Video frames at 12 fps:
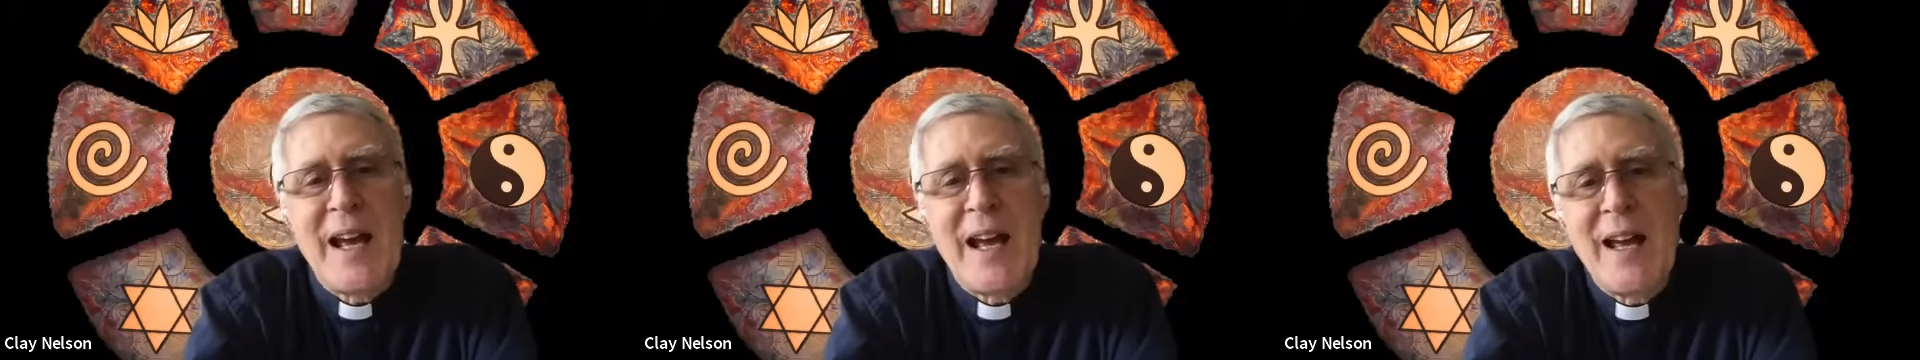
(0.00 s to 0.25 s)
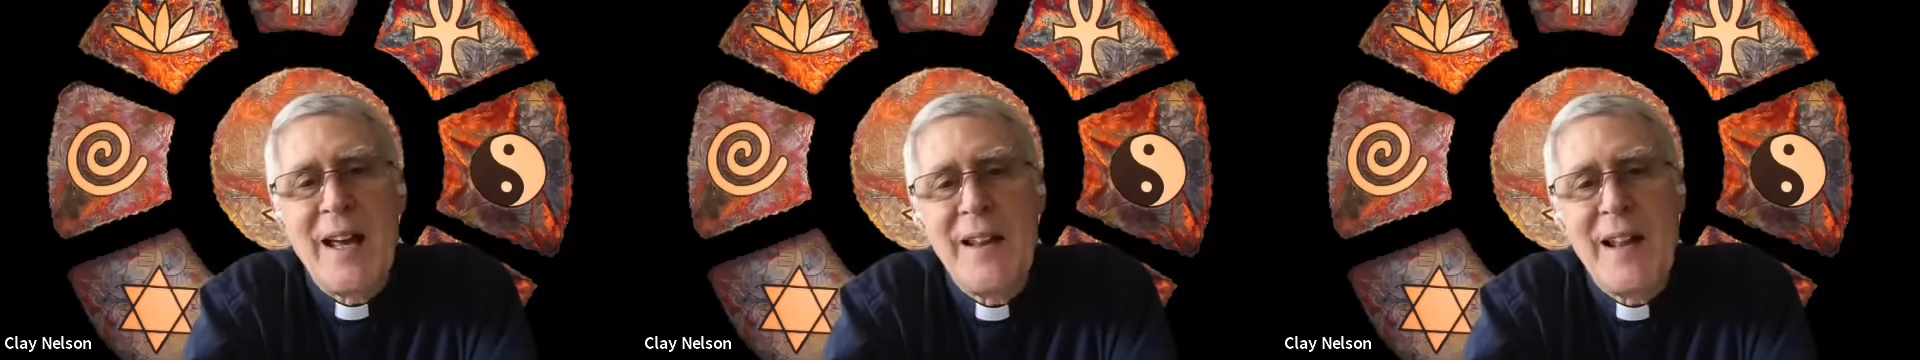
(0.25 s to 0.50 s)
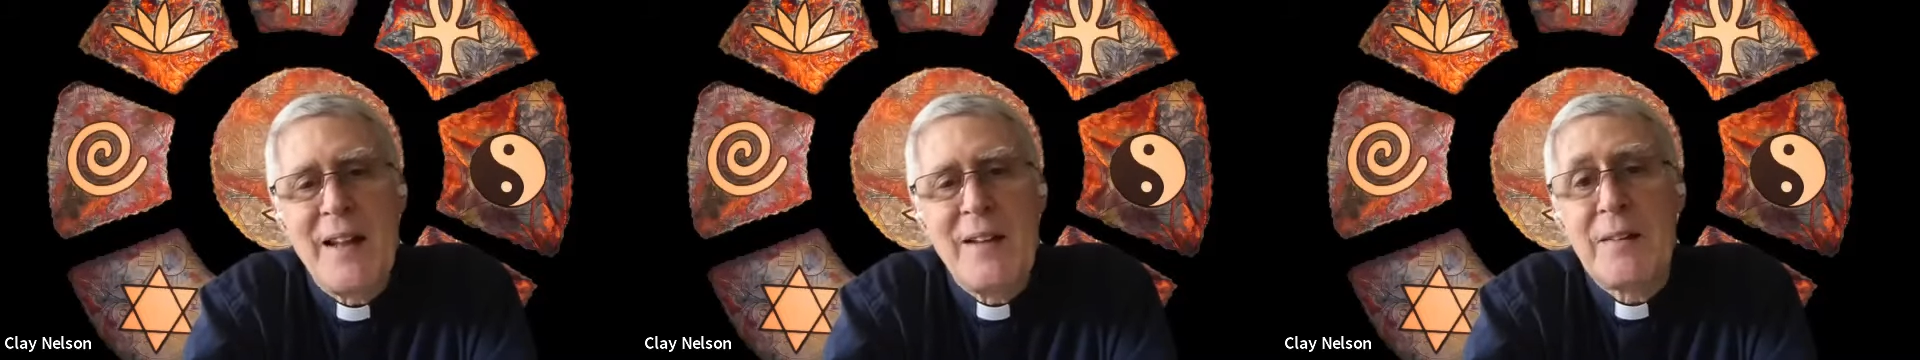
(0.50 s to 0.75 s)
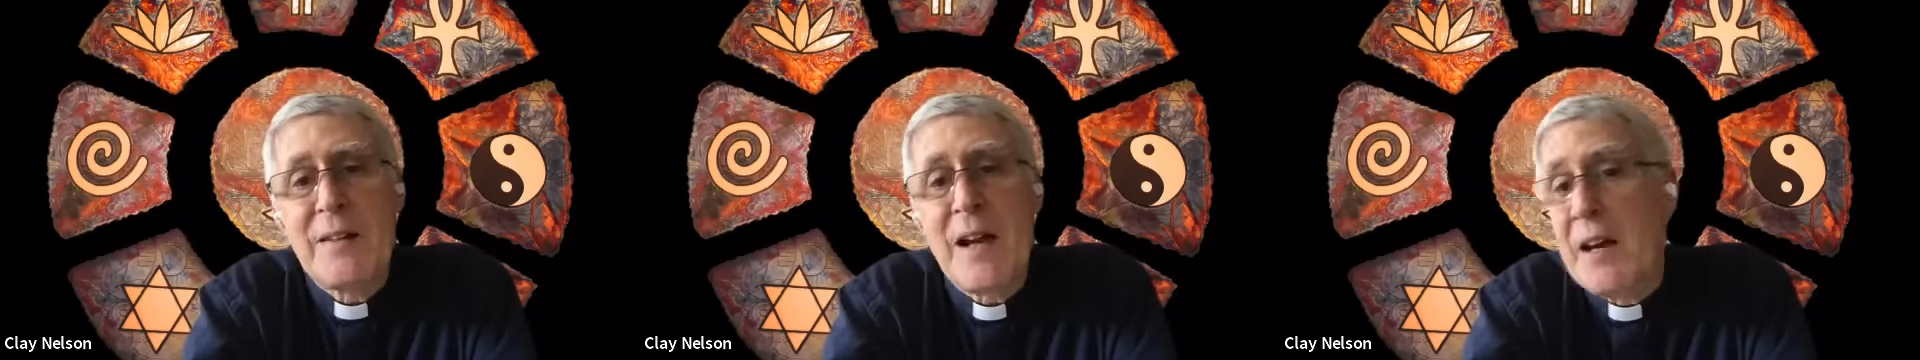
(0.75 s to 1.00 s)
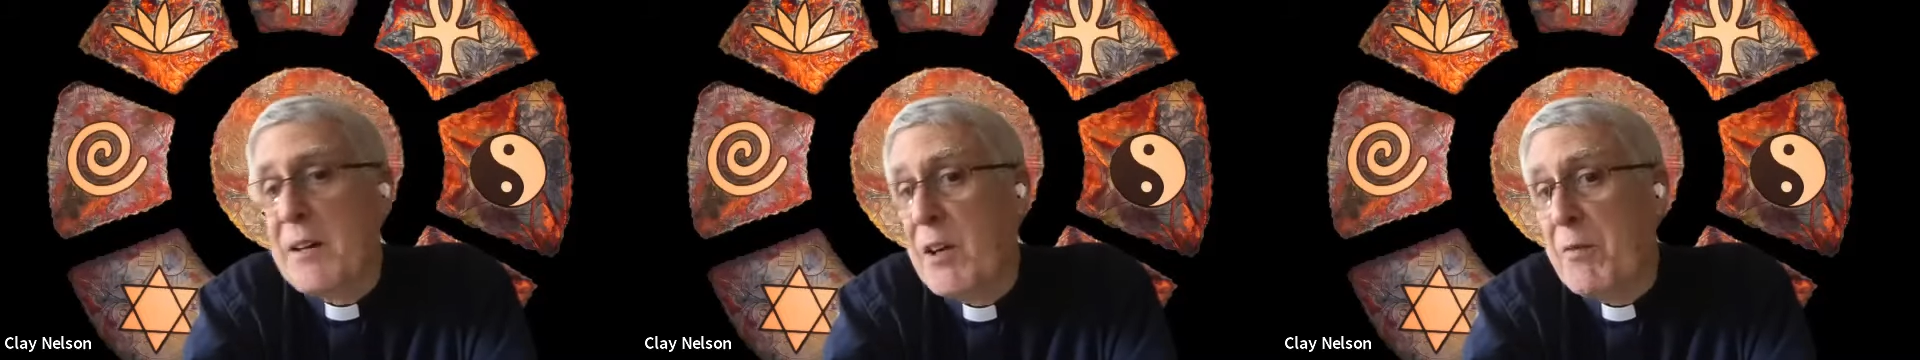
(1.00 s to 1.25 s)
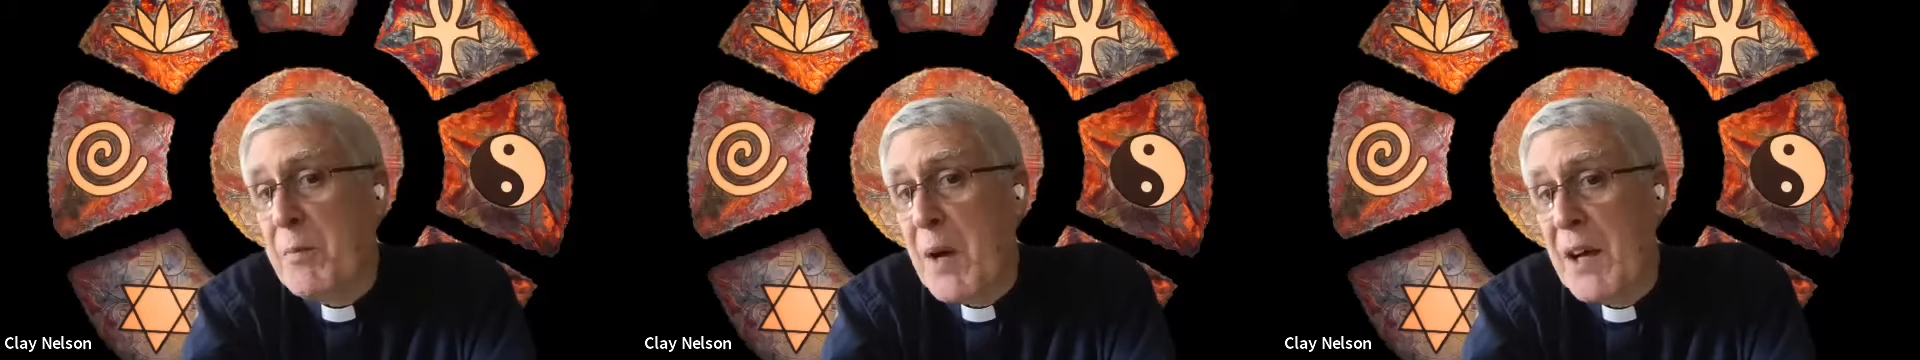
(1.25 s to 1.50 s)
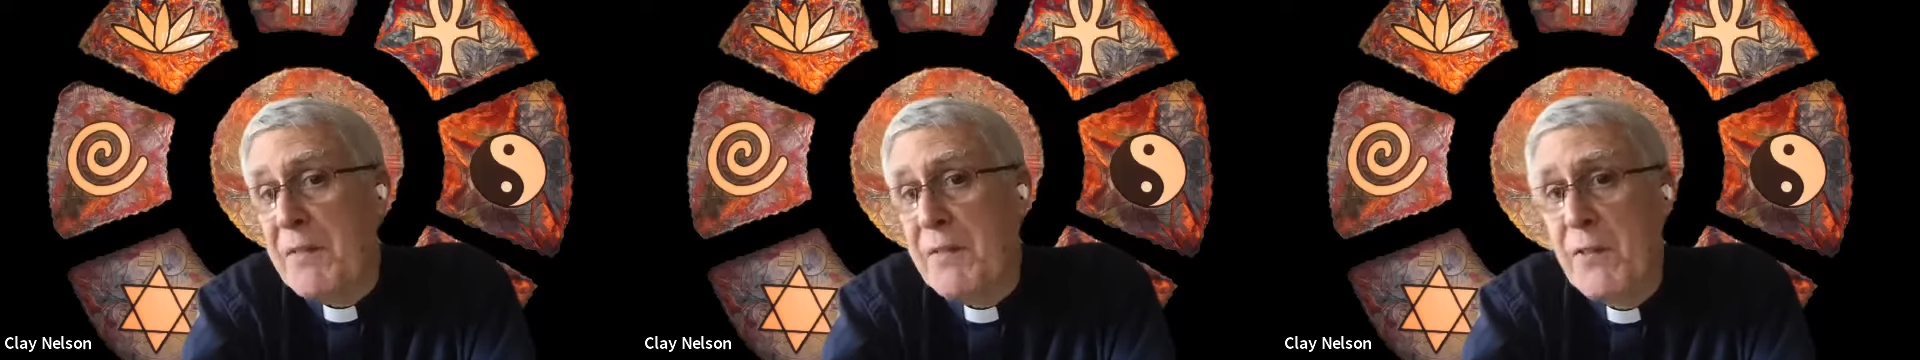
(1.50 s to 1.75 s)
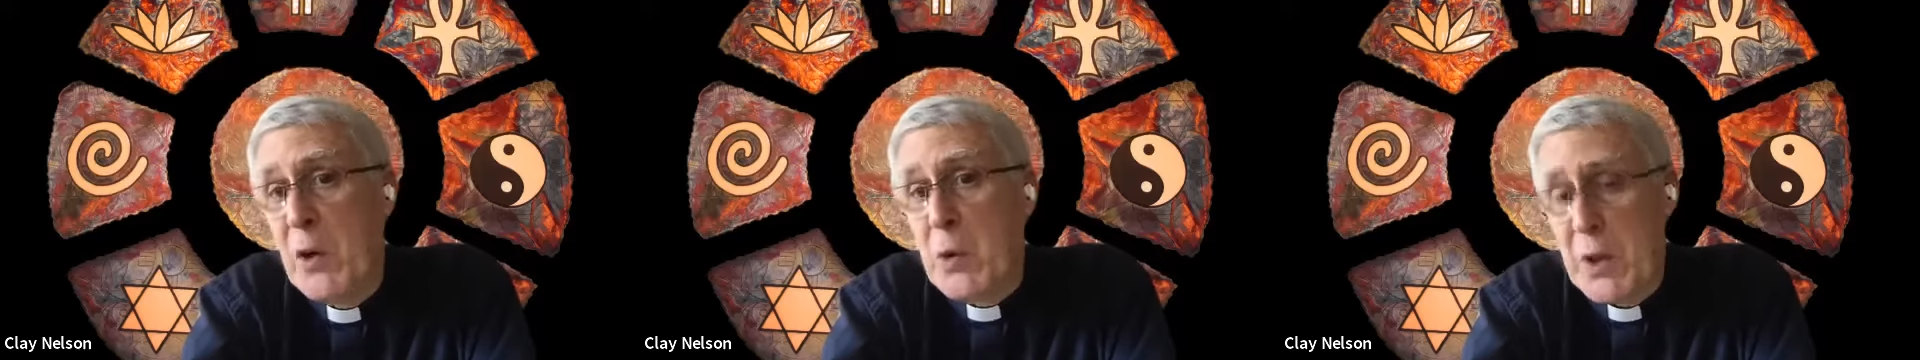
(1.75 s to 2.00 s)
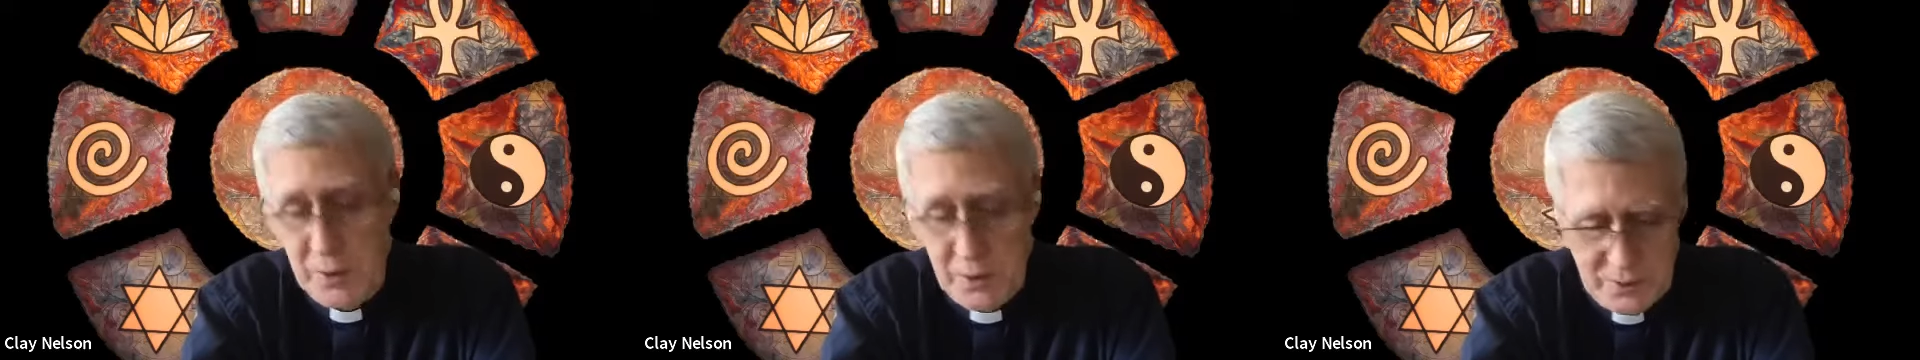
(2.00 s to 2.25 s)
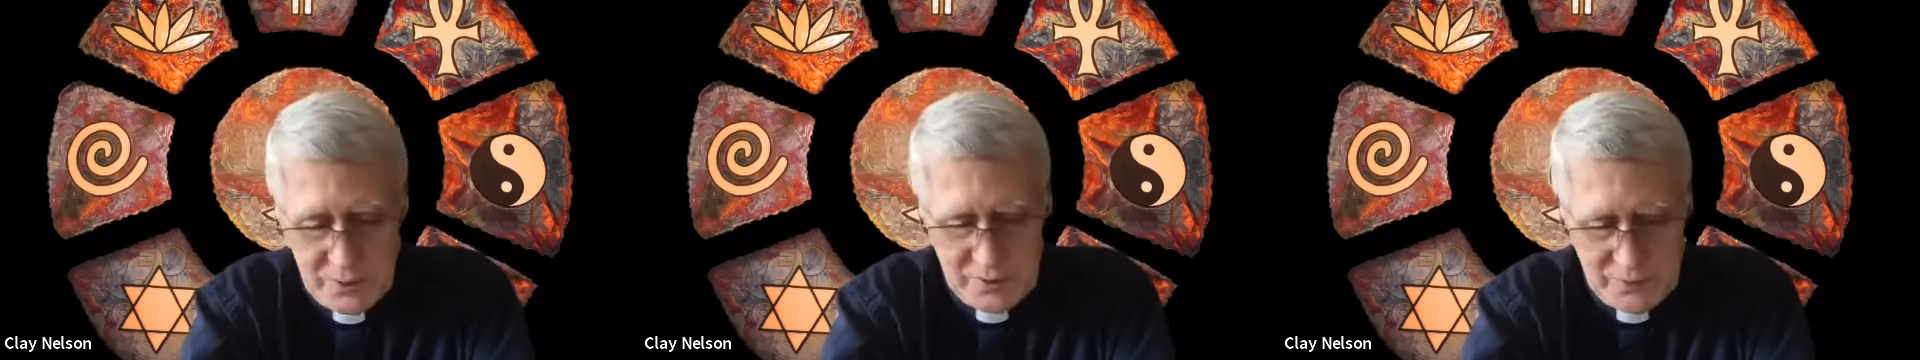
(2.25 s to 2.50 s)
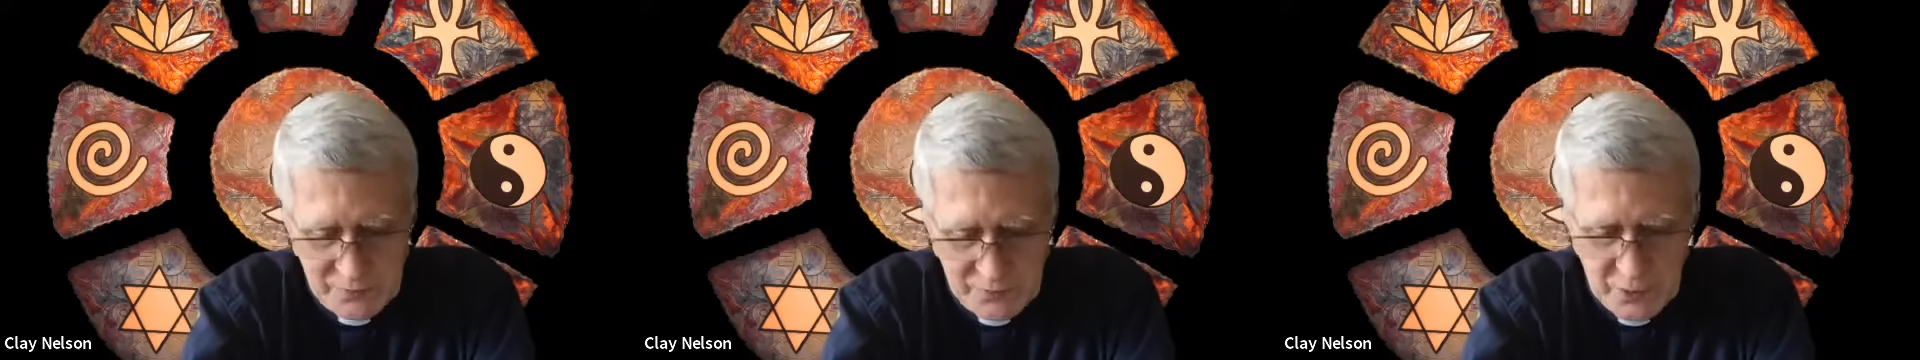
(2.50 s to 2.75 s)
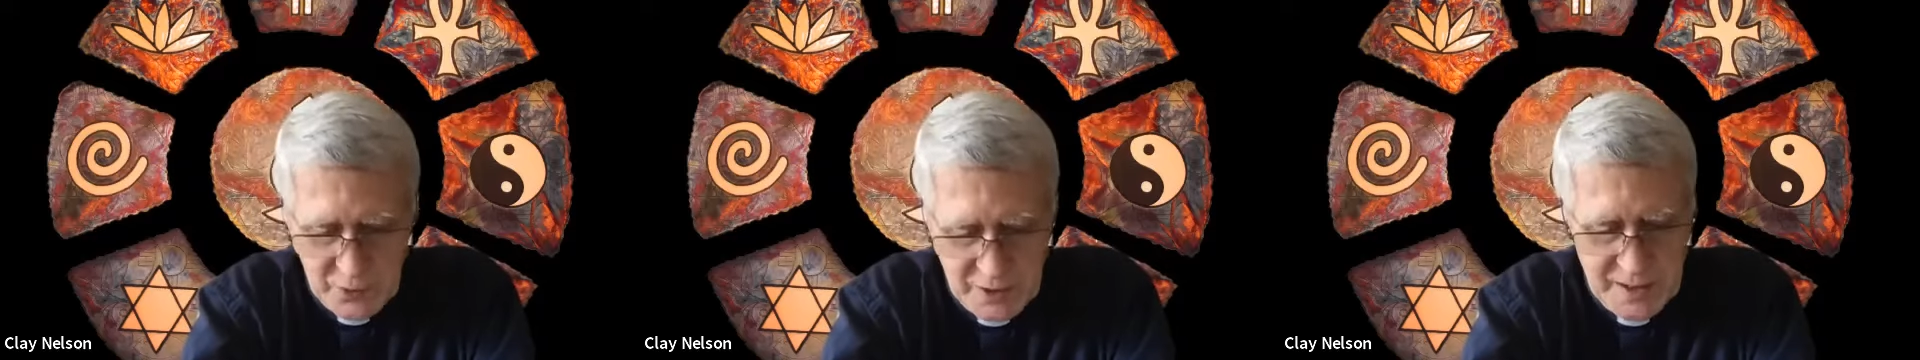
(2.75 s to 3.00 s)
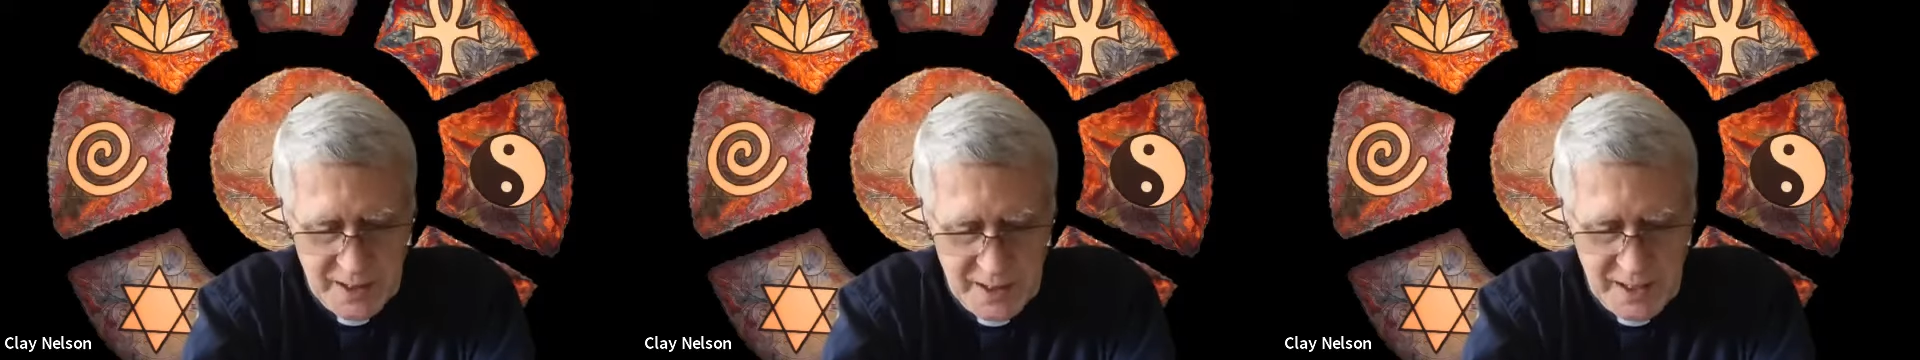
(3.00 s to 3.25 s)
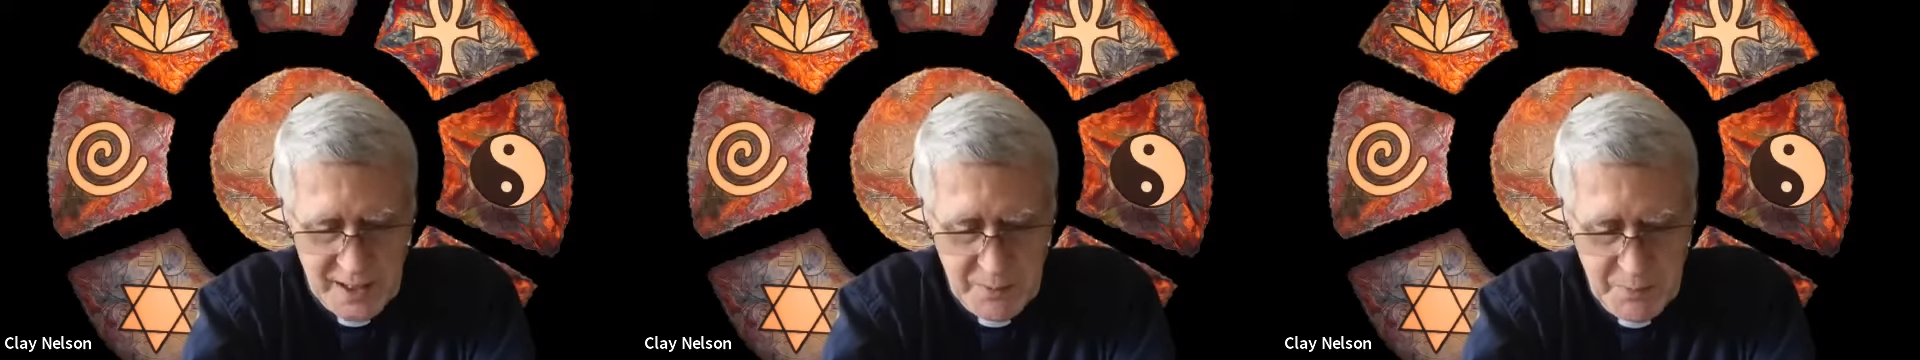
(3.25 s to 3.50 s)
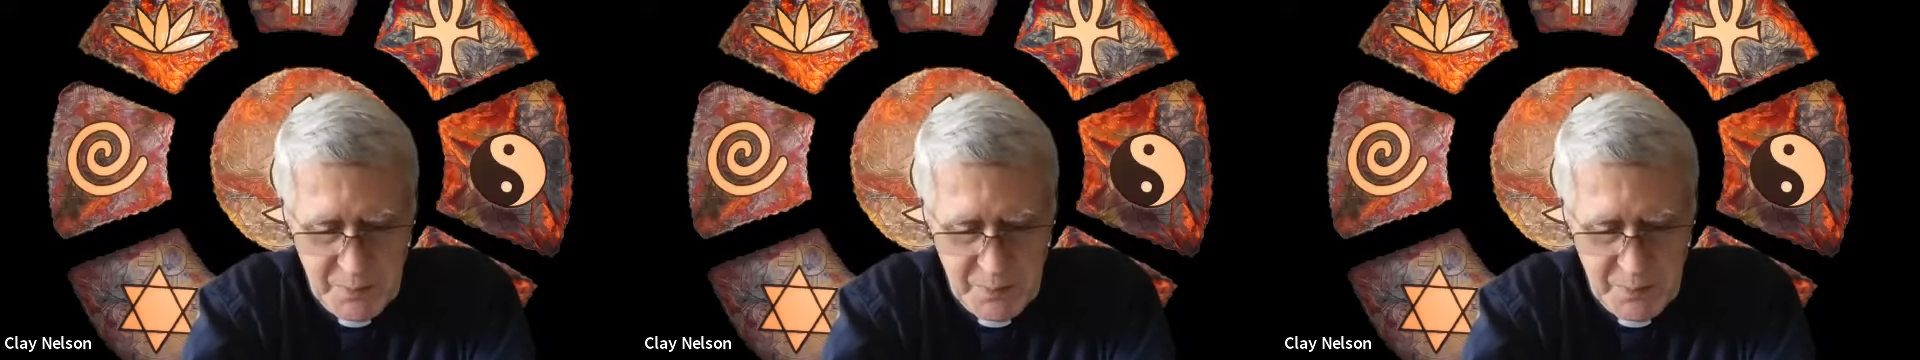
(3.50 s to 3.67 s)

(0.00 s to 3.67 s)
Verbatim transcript: And that's kind of my focus for today.